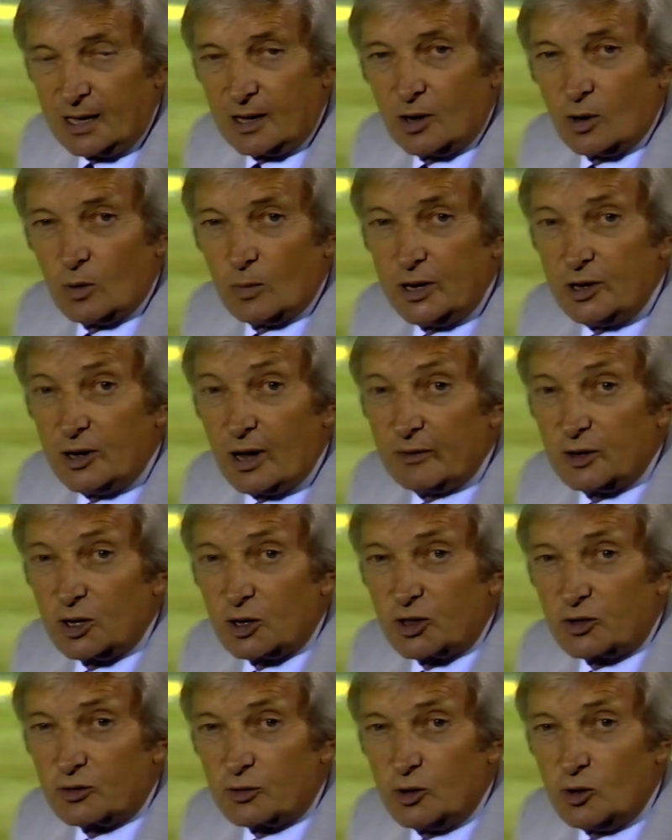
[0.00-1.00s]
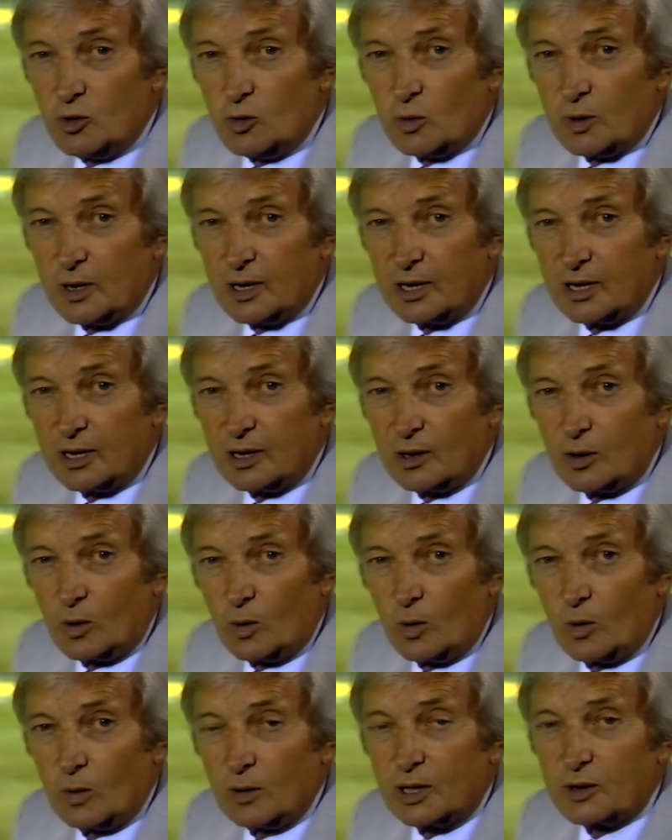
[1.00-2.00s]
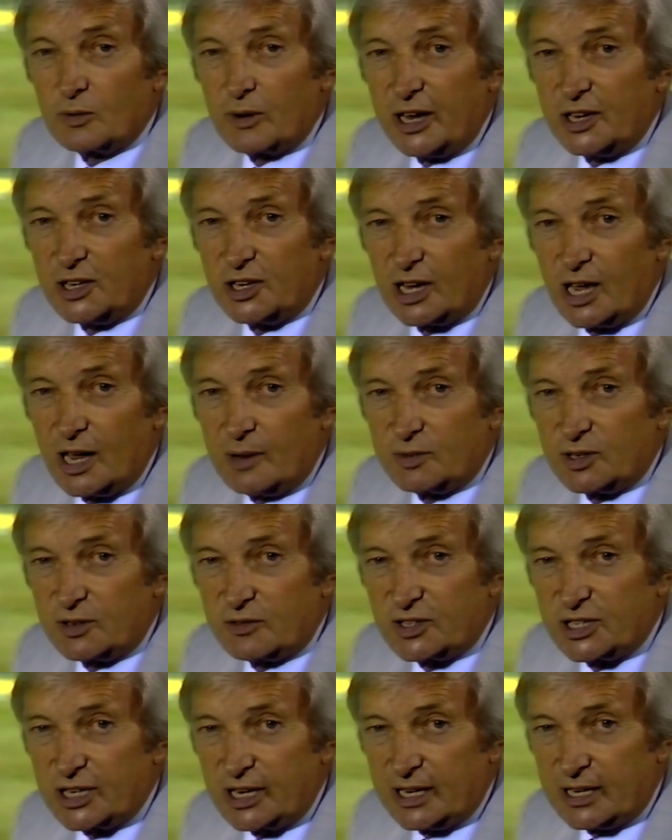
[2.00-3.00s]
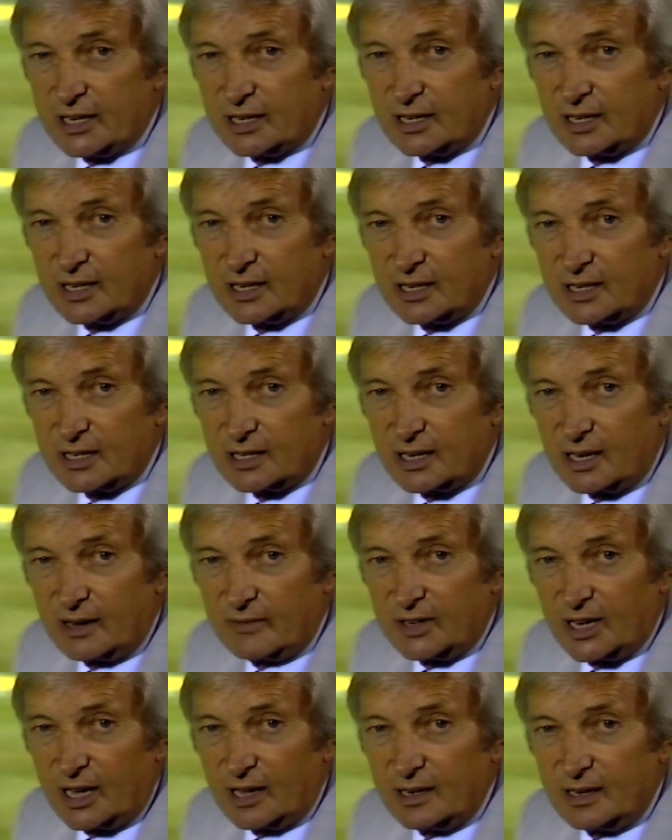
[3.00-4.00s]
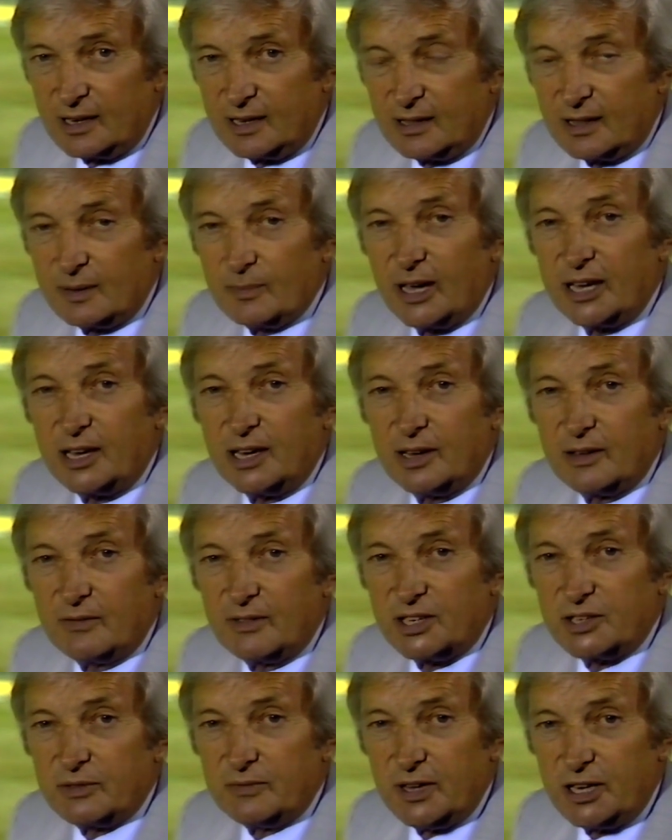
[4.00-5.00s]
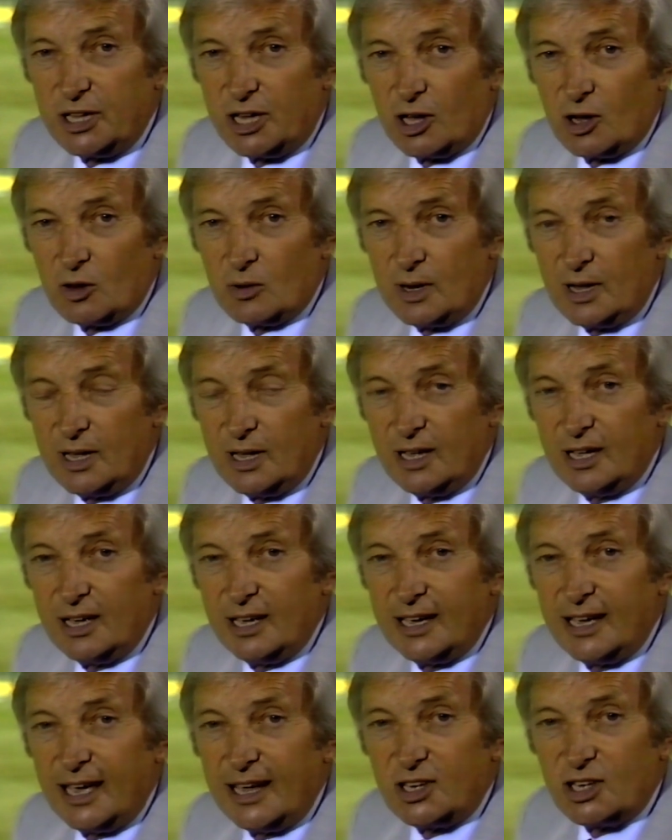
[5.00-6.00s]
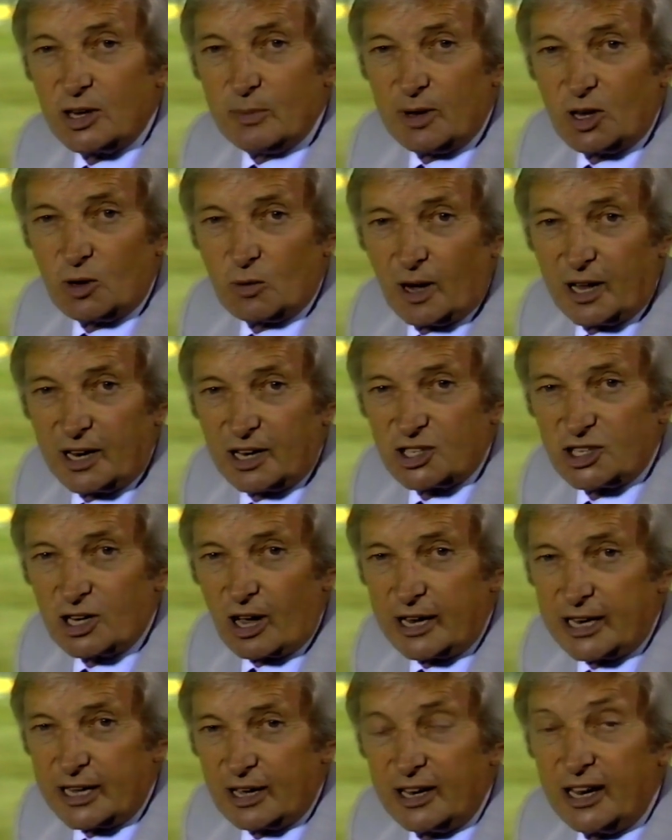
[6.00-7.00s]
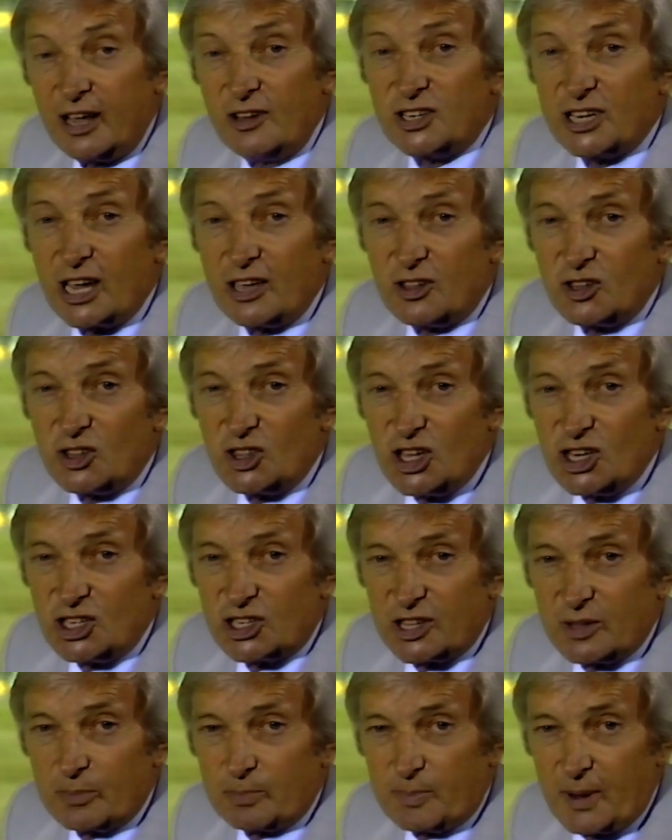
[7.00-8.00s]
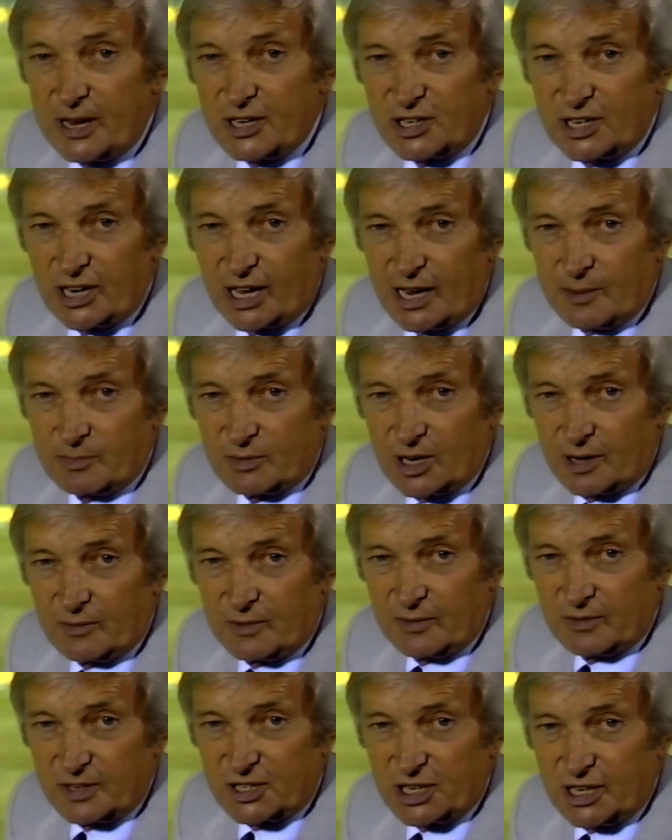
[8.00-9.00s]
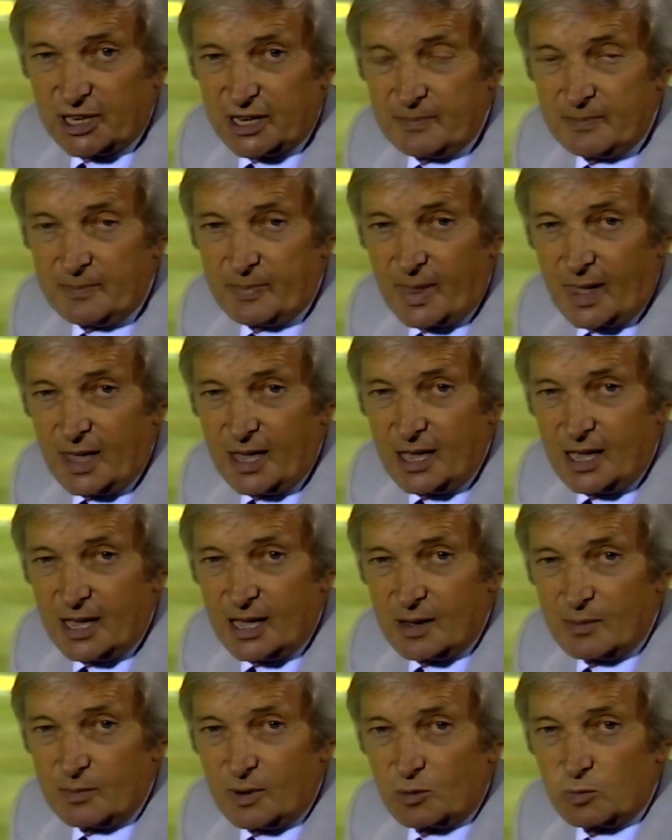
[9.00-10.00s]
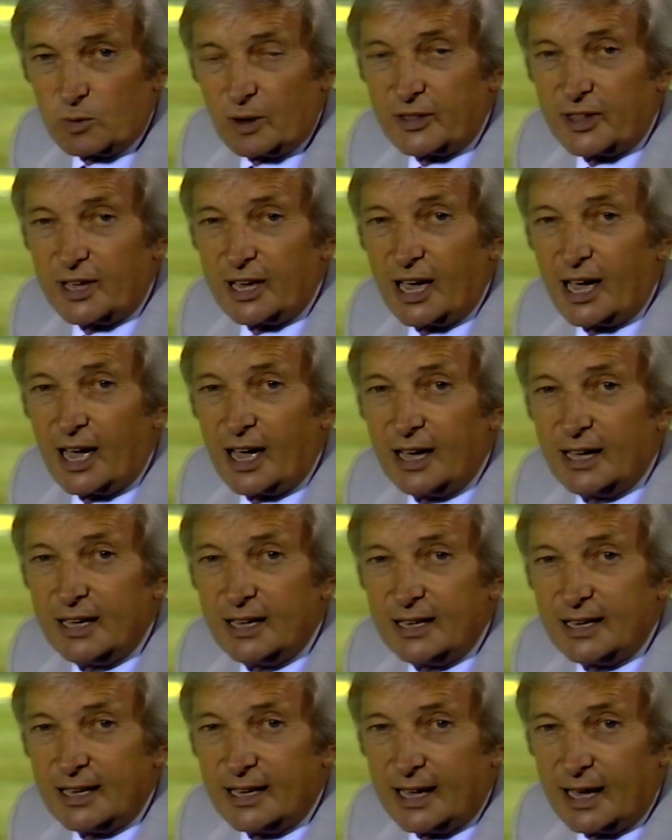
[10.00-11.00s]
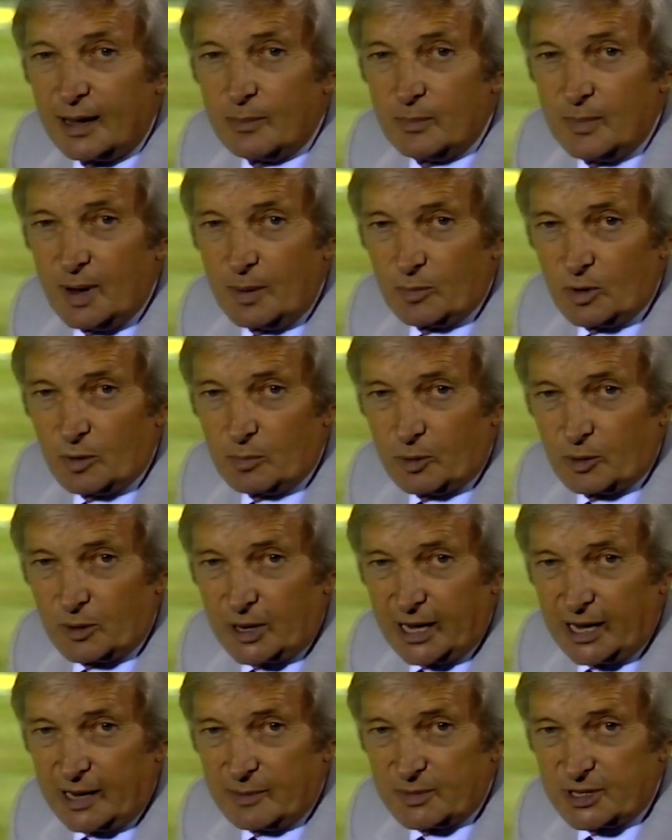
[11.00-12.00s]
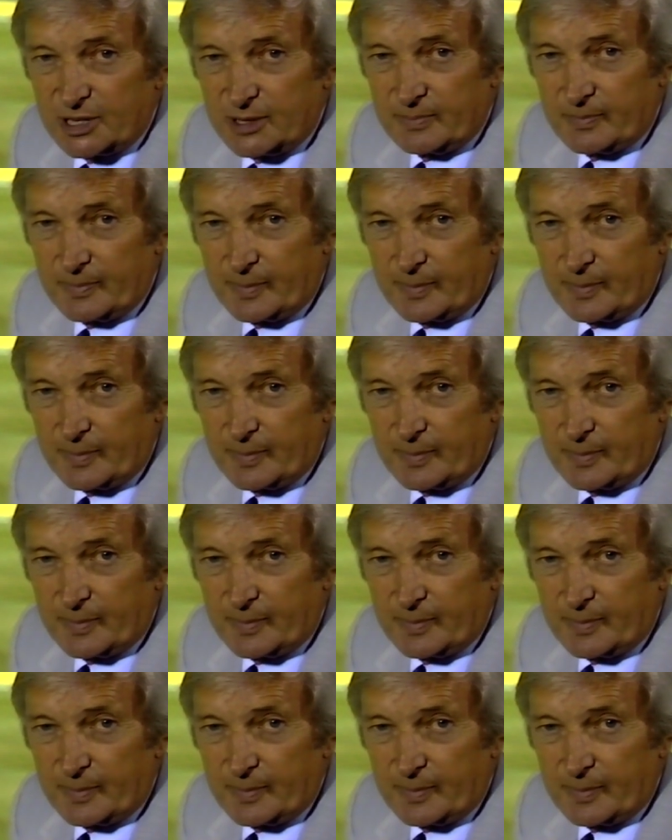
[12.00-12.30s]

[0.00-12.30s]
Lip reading: When you have a look through all the great games you've seen, as I've done in the making of this video, it can be quite exciting. I don't say that these are the best games I've ever seen, but what they are memorable games.